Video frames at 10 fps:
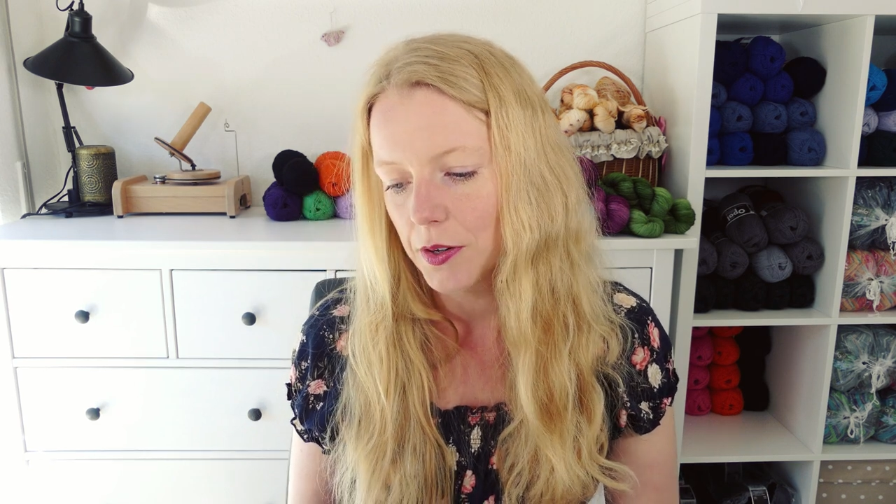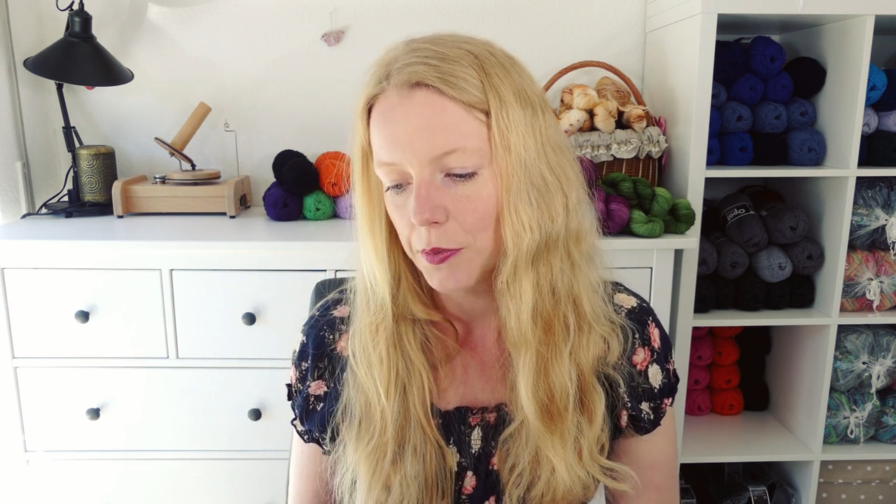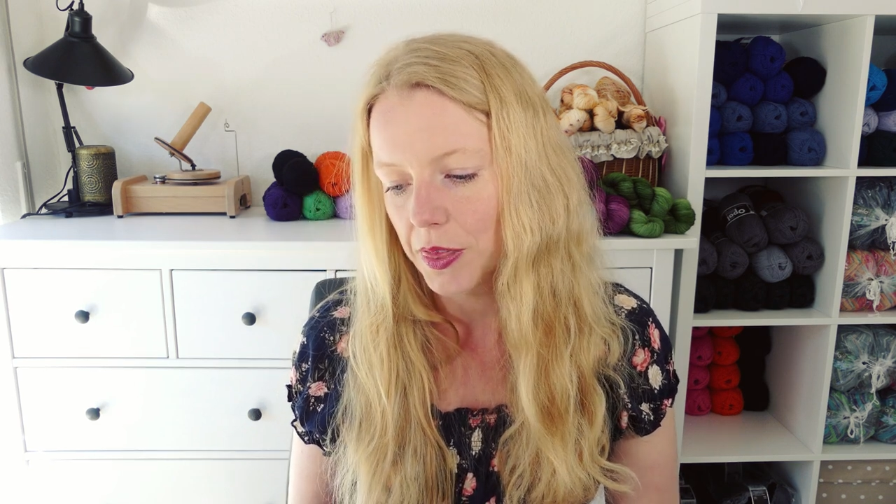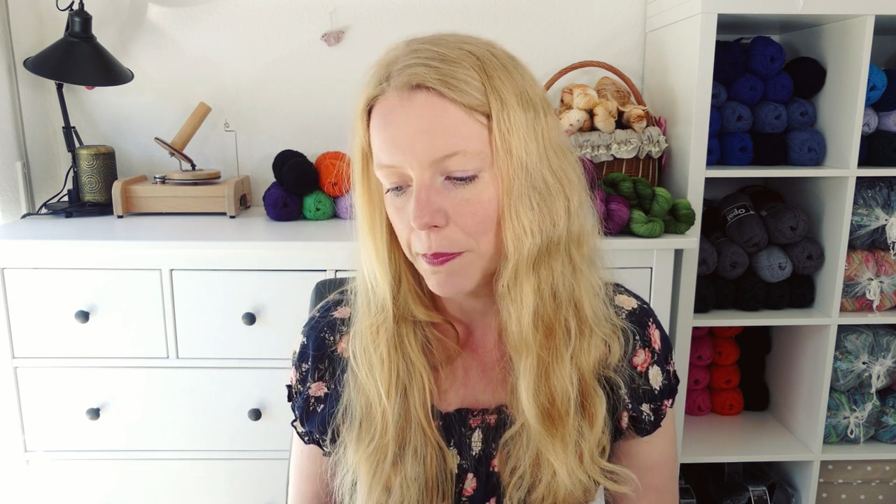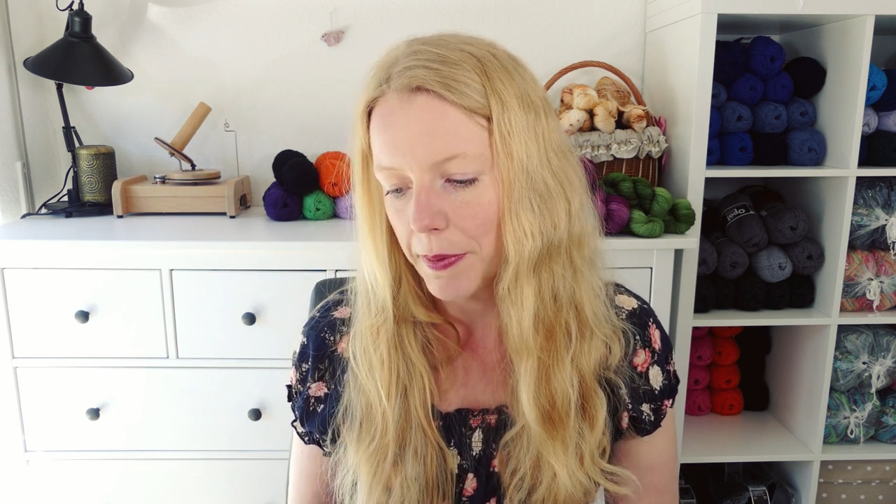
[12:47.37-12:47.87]

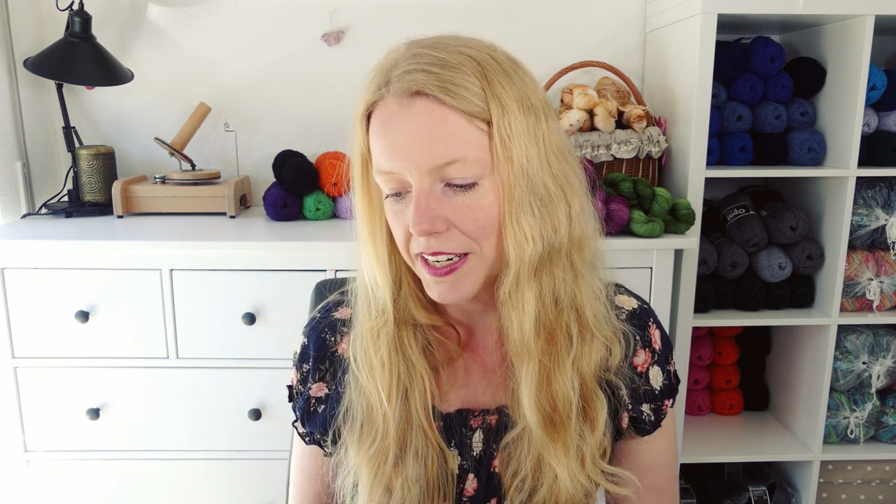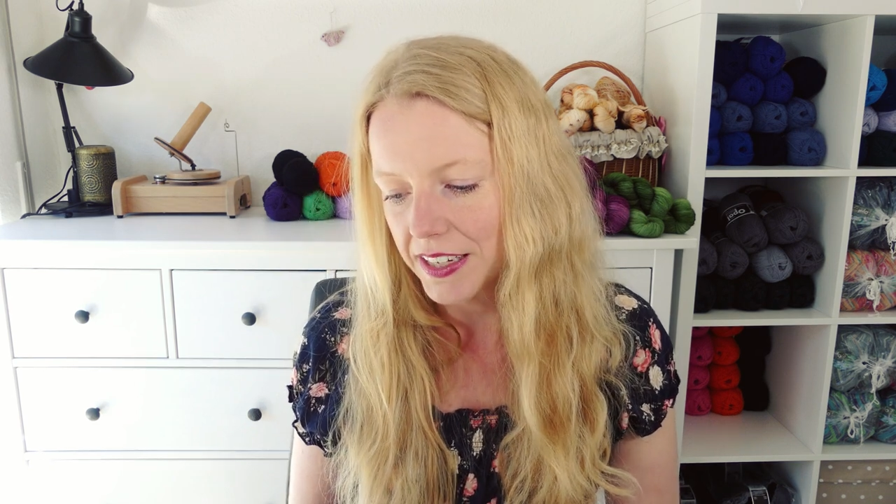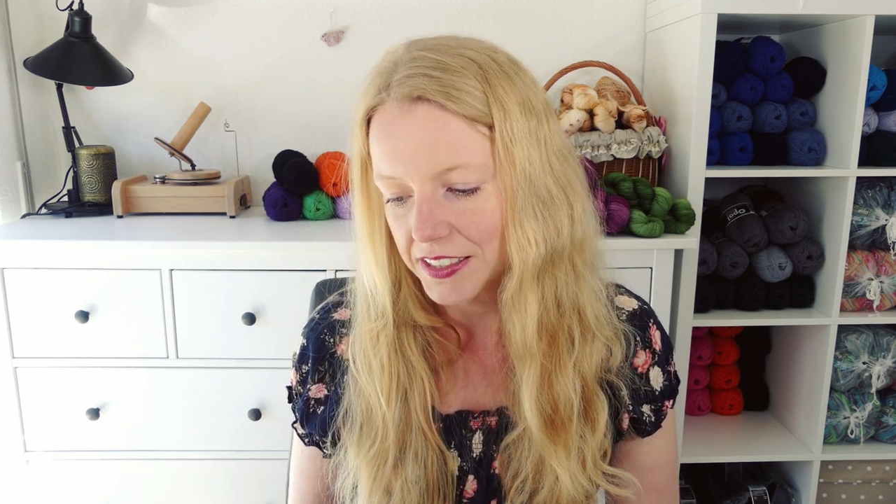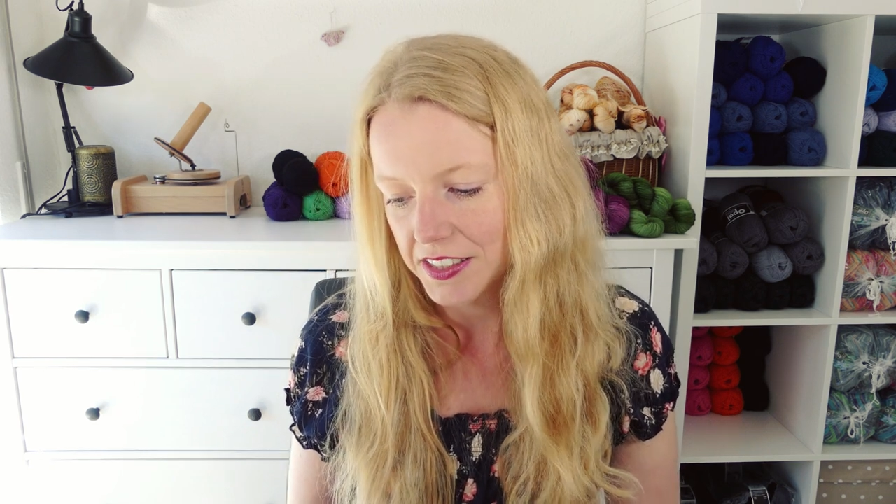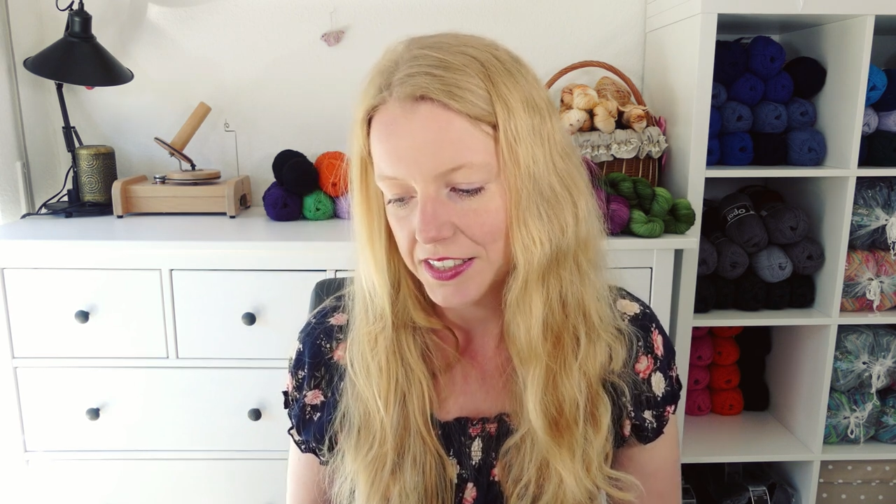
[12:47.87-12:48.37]
with a better
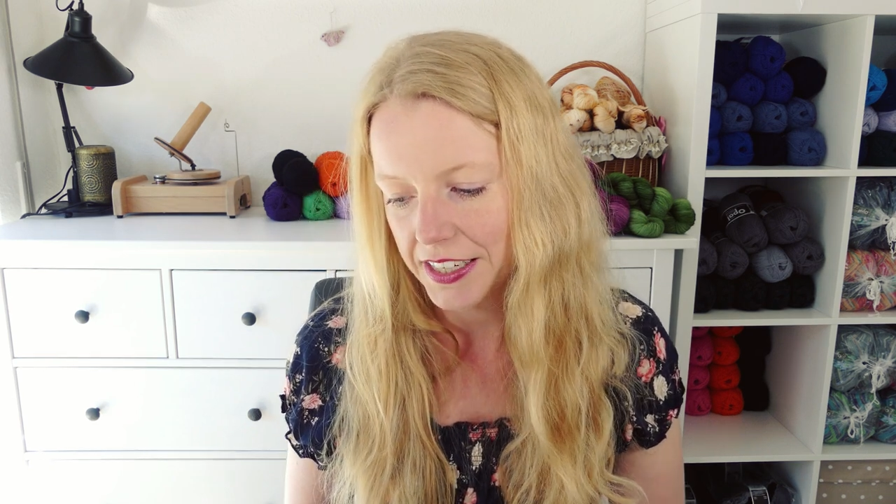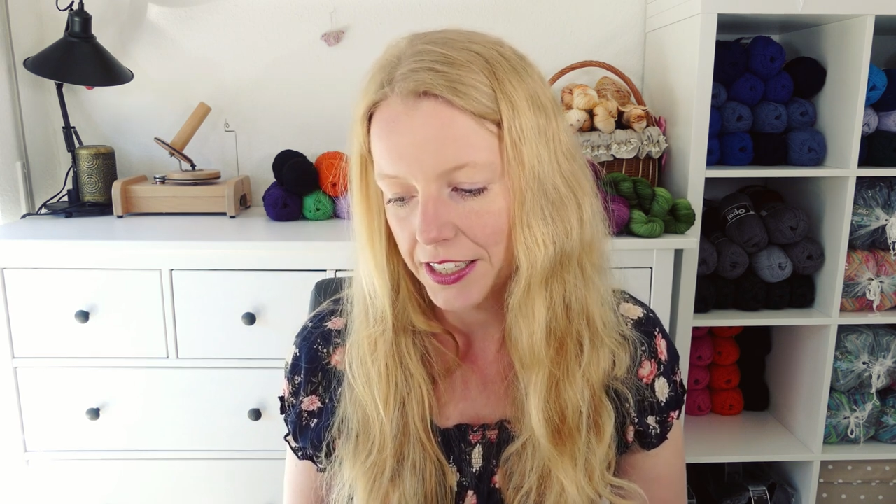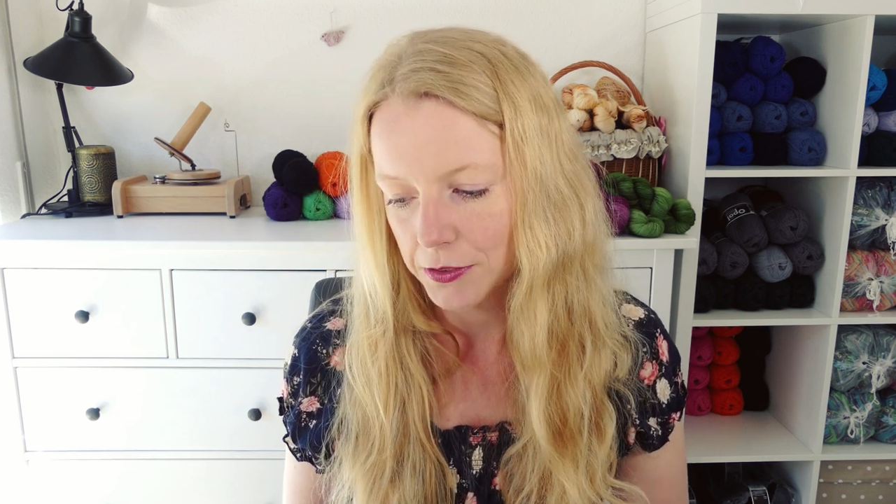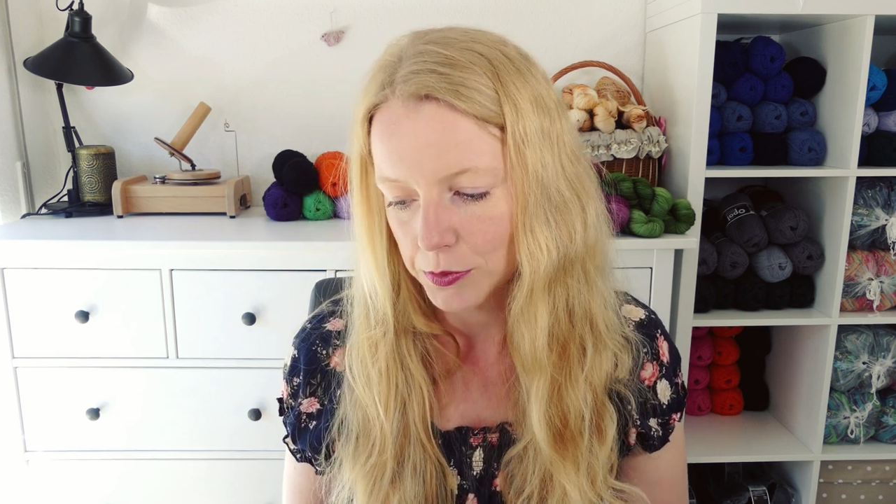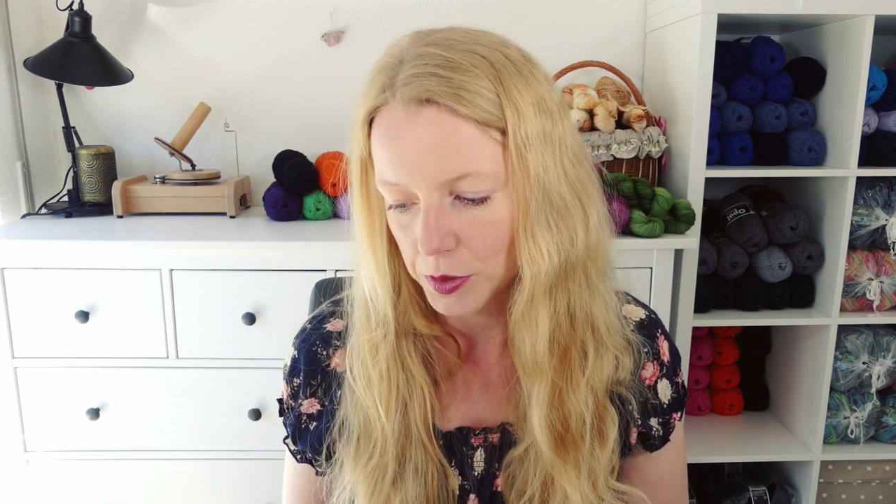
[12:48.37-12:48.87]

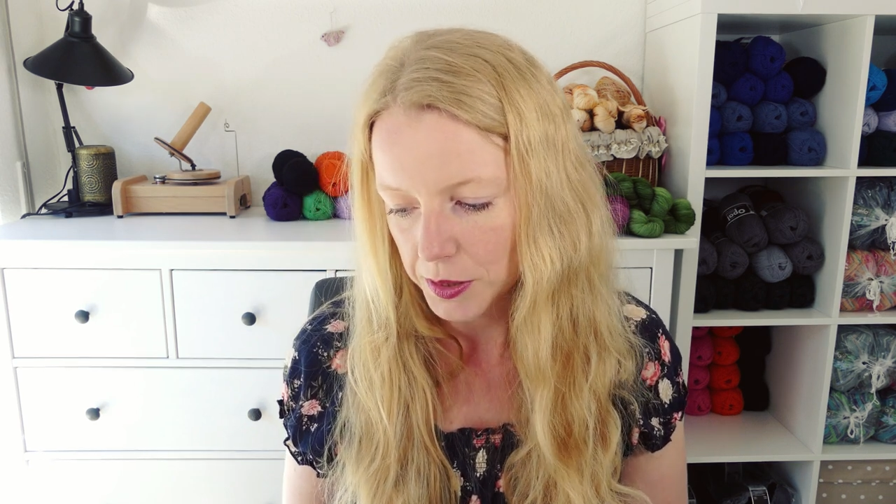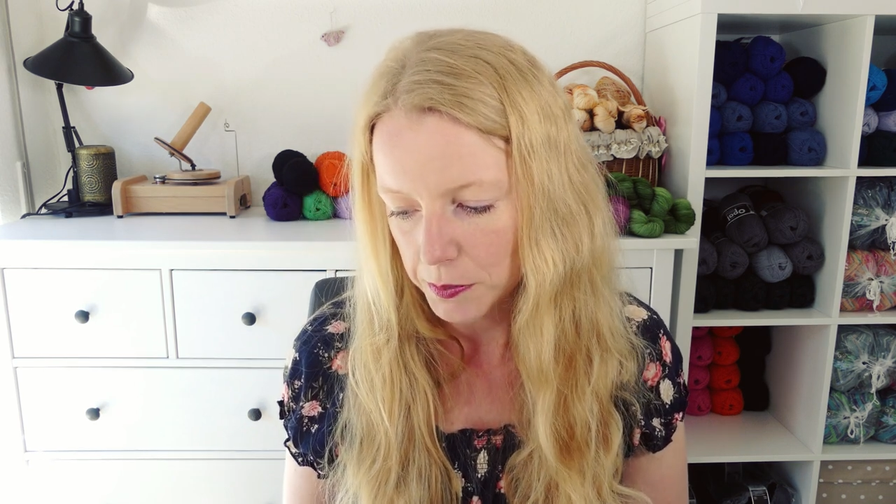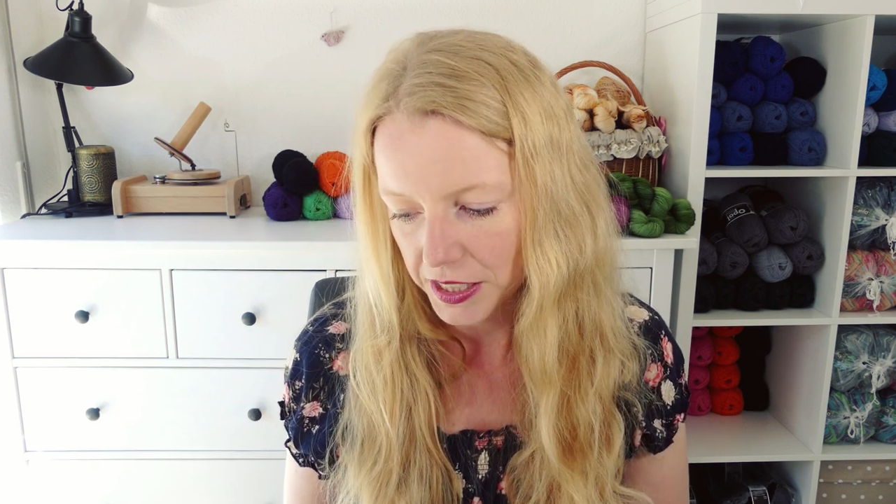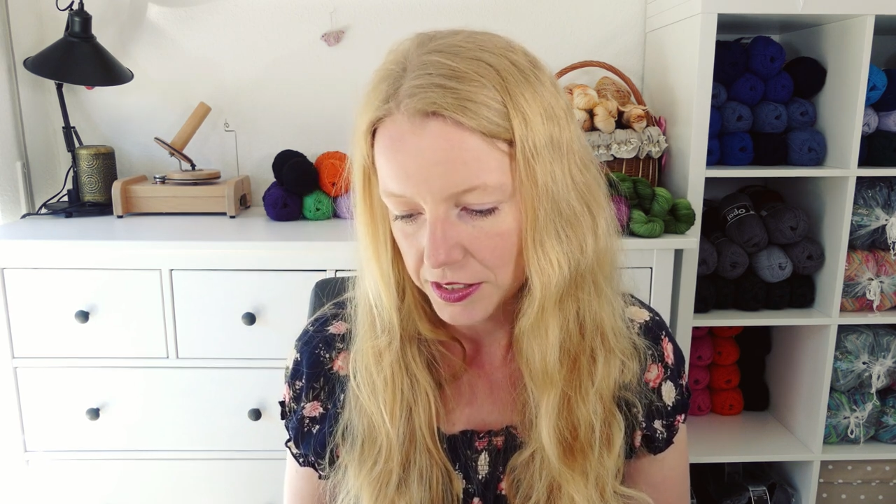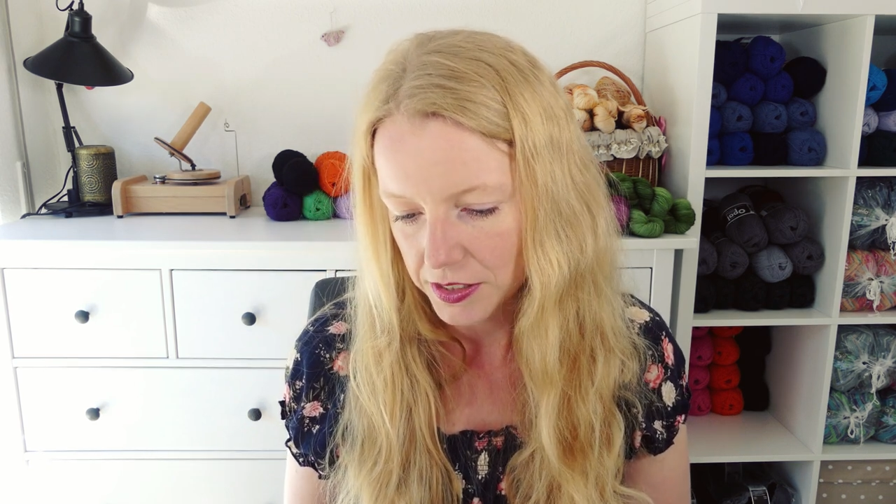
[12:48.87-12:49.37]
understanding of what it
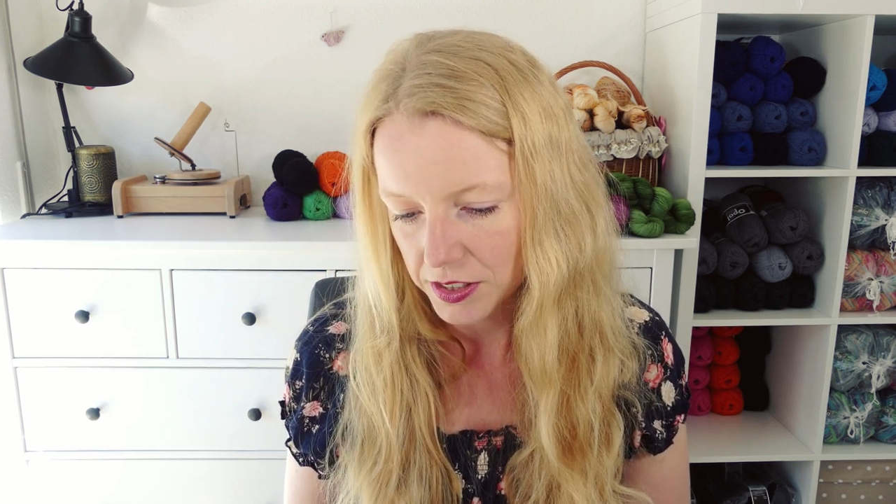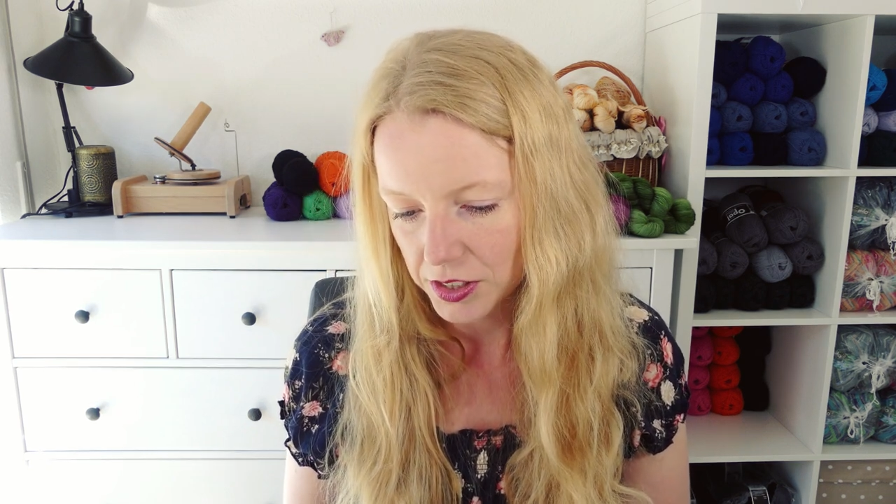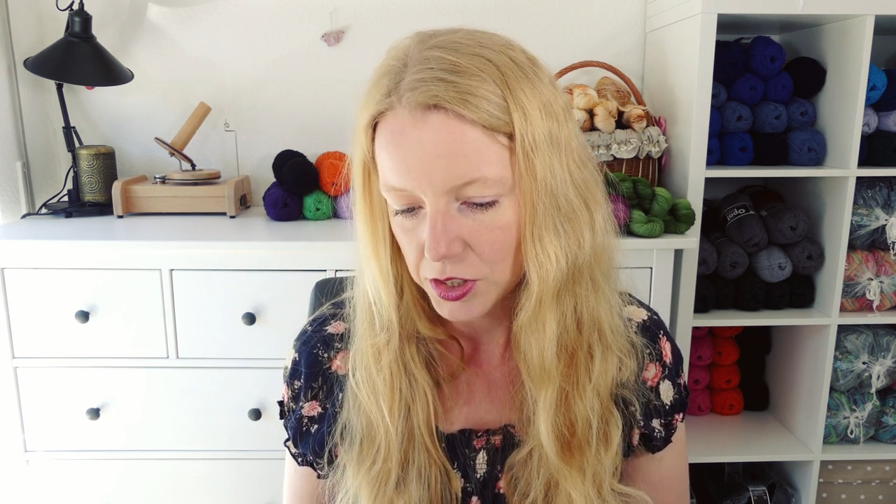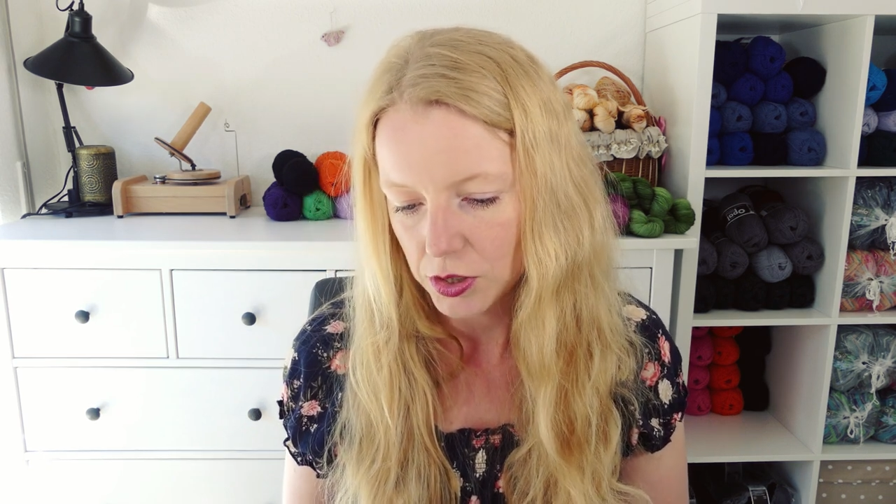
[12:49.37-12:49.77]
means